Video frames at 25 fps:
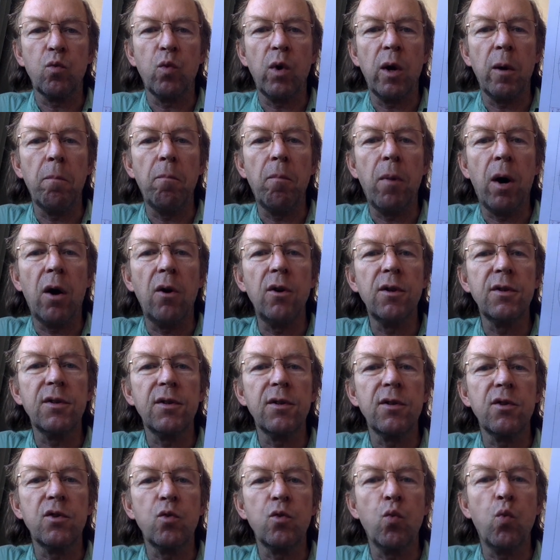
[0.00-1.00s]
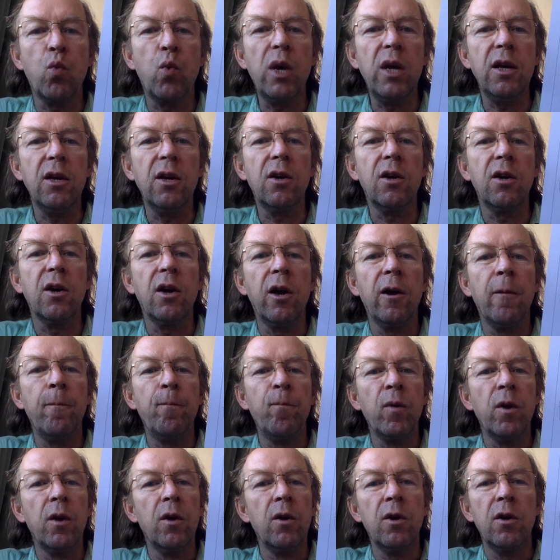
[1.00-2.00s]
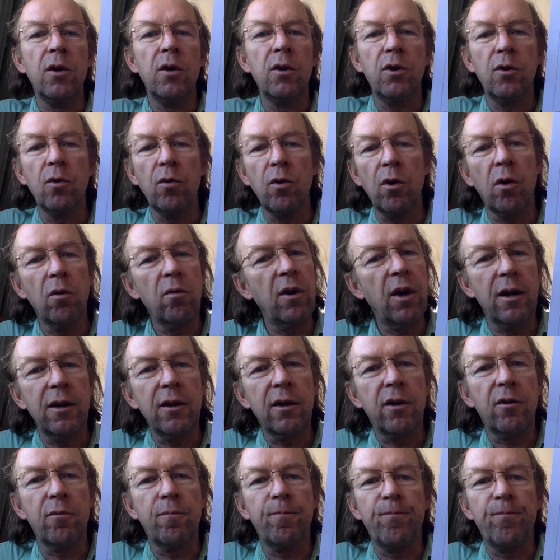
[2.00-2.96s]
When Mars is weak, you know, like